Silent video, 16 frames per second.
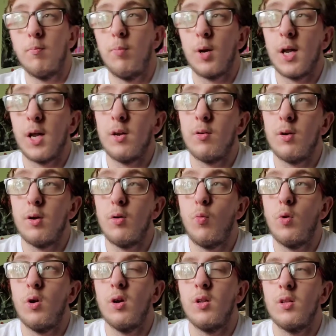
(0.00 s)
but I don't
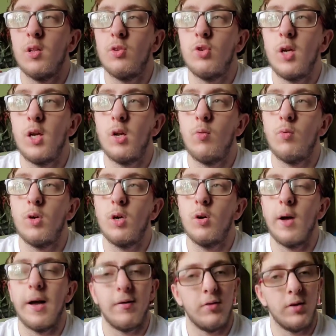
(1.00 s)
know where the channel will
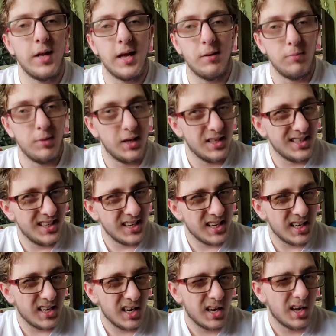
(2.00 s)
go after that because
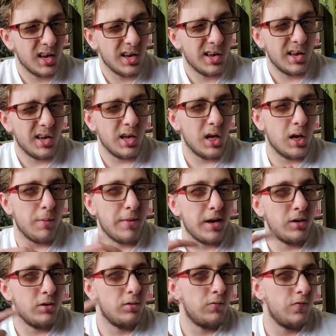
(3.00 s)
again, uh,
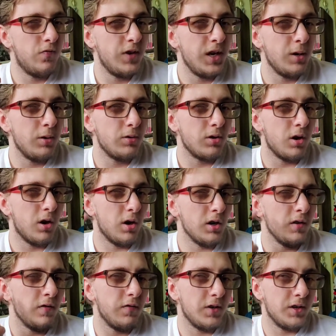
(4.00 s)
my videos
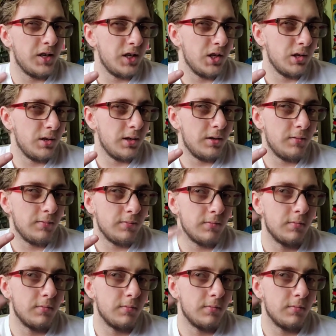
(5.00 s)
aren't very good.